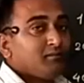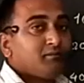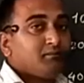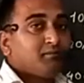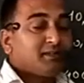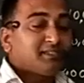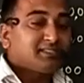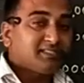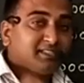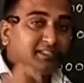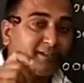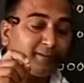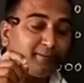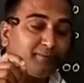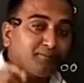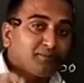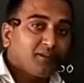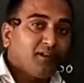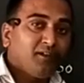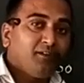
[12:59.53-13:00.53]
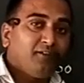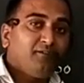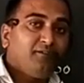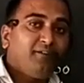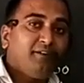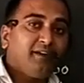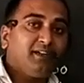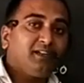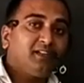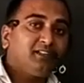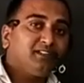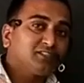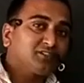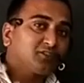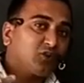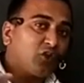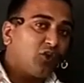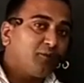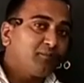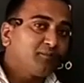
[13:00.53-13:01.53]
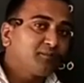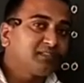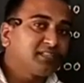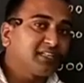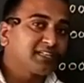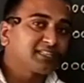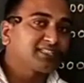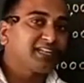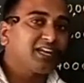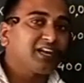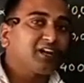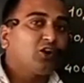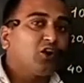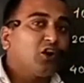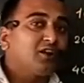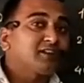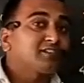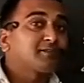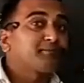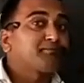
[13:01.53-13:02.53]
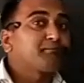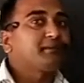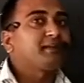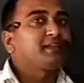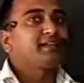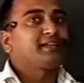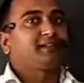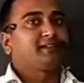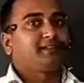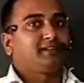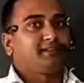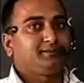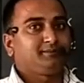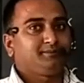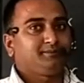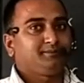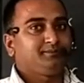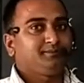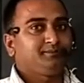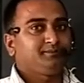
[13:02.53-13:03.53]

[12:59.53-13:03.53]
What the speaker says: But see, when these objects are not spherical,